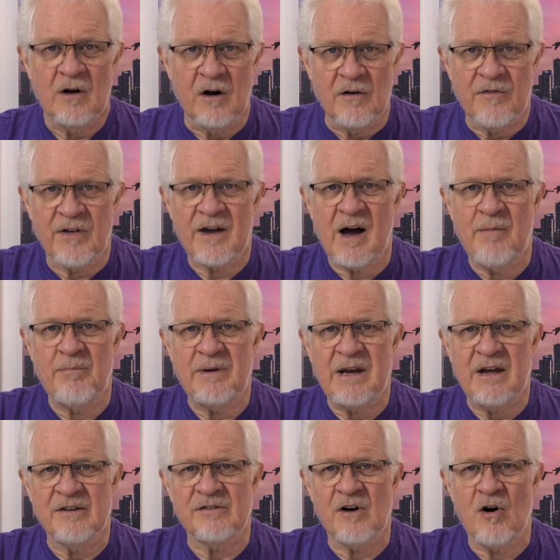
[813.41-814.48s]
of the
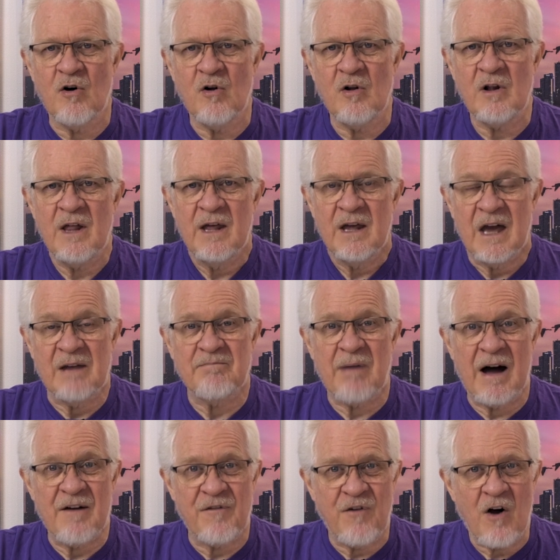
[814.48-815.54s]
company as a whole and
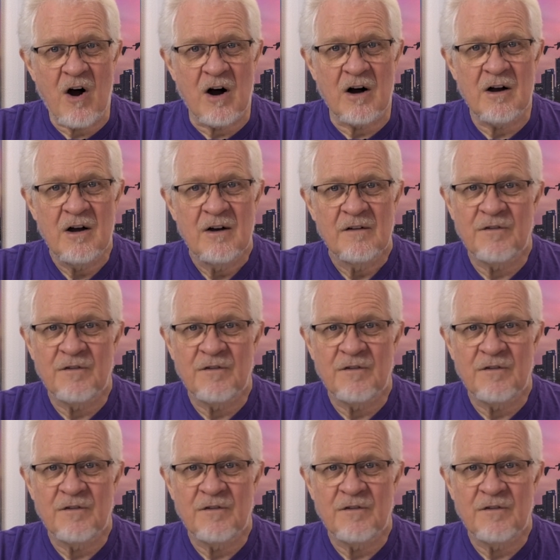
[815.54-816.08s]
by far